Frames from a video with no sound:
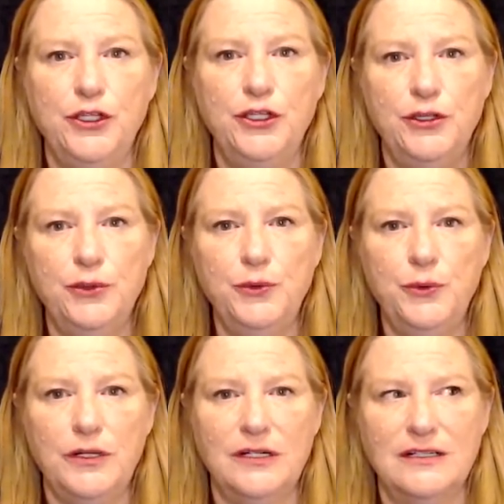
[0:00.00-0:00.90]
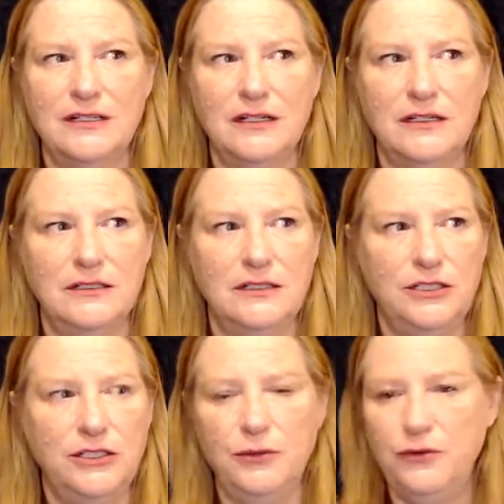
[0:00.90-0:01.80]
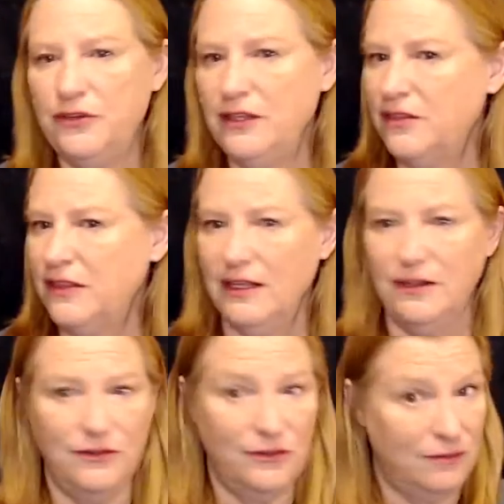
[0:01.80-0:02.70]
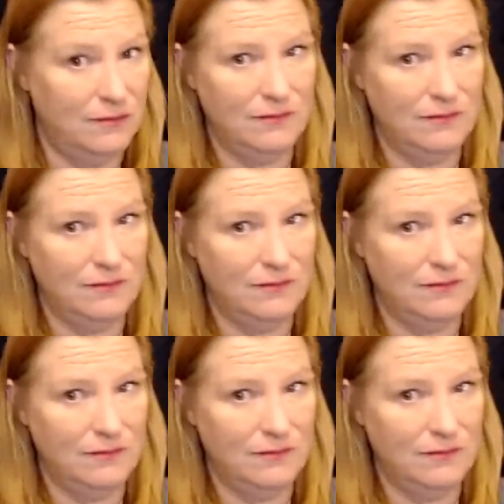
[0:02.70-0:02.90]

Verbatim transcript: you you see things